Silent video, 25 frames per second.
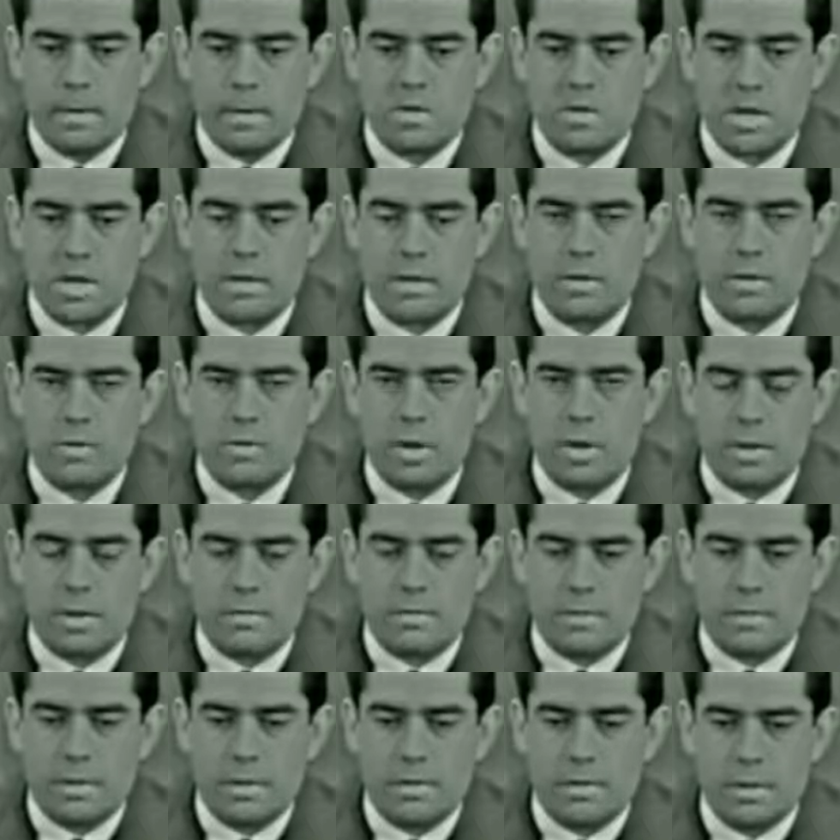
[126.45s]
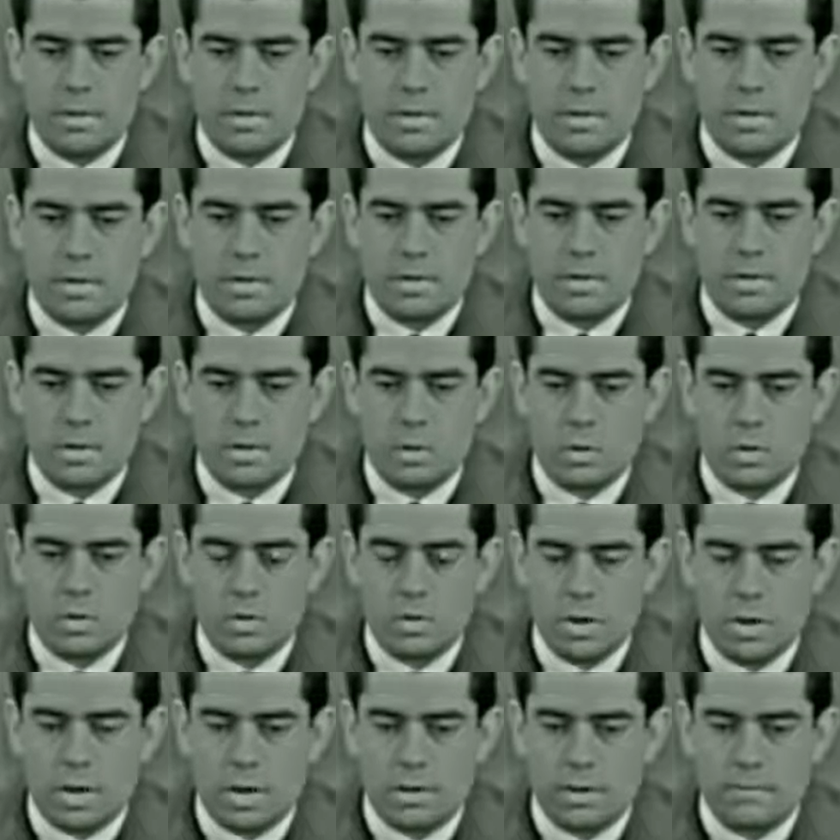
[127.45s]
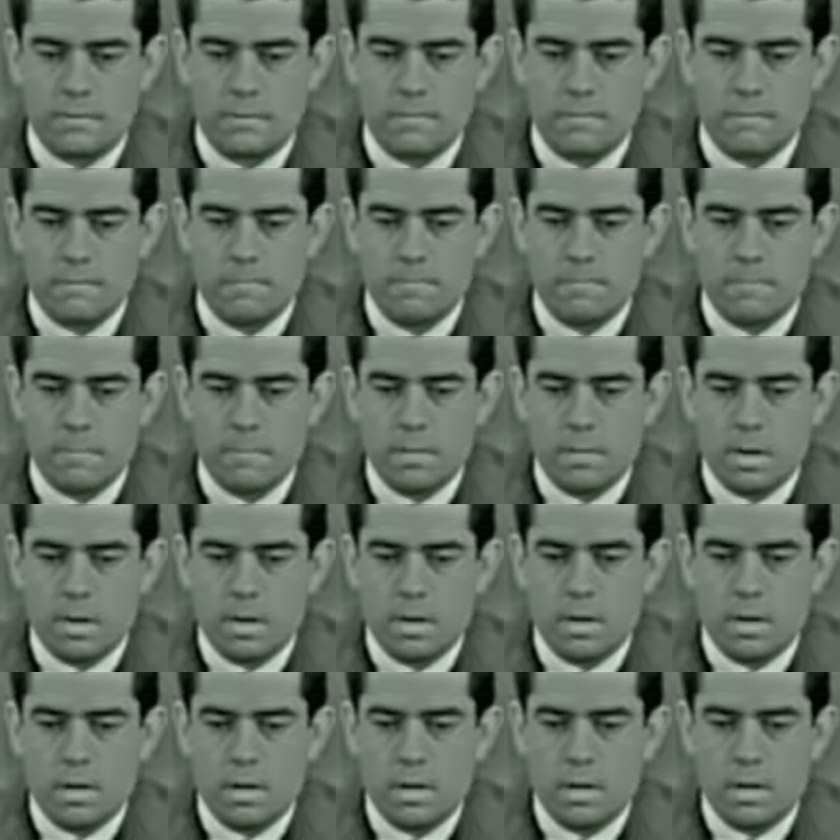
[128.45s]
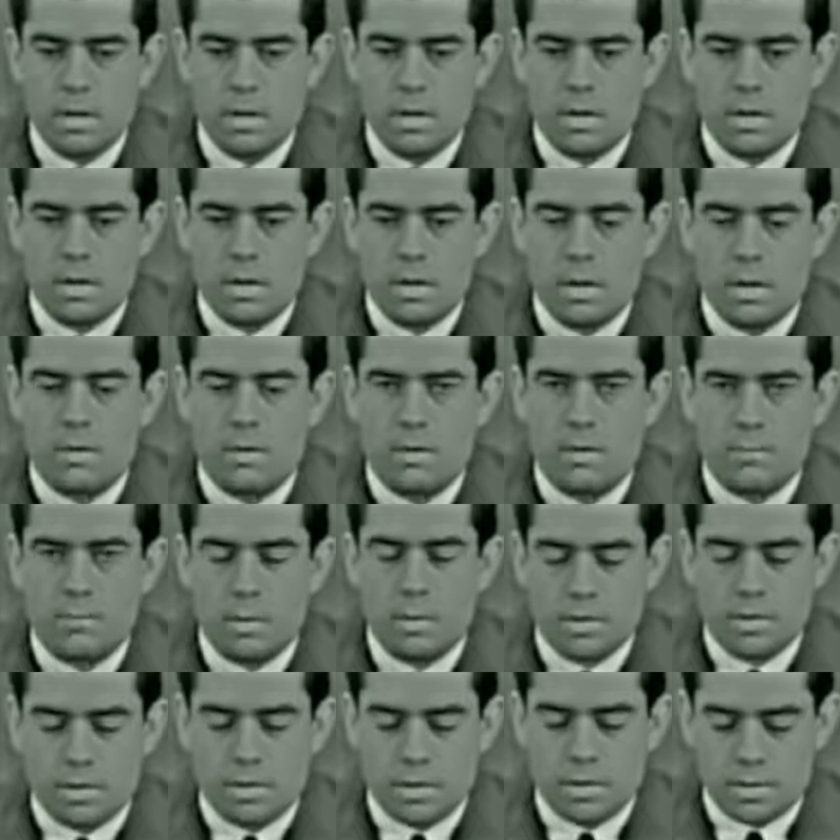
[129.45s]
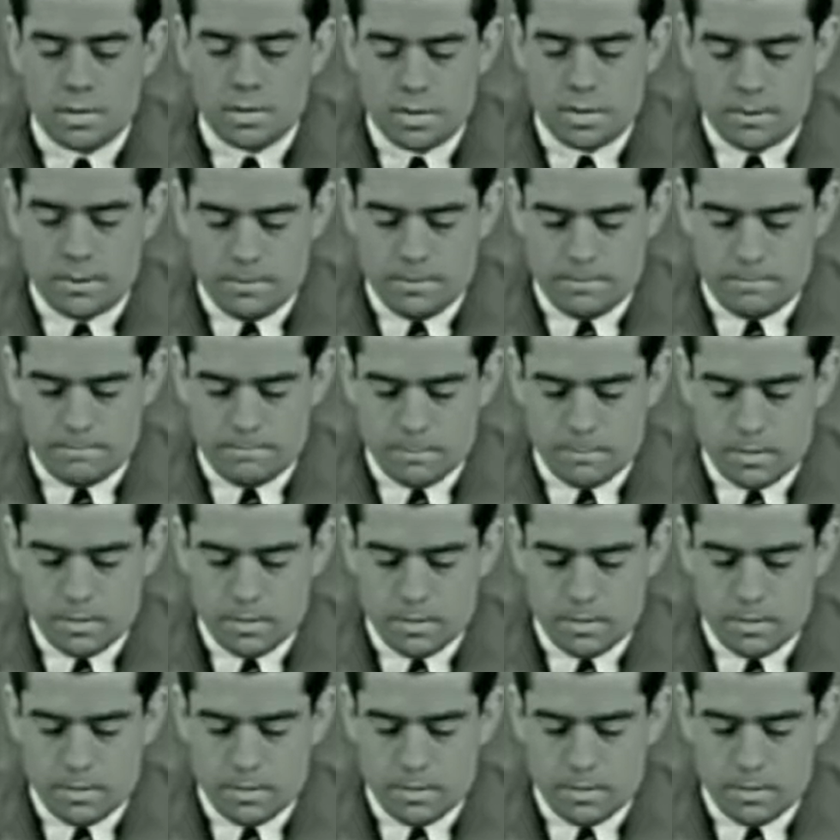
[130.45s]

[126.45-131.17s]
a second shot, the third total shot, hit the President's head.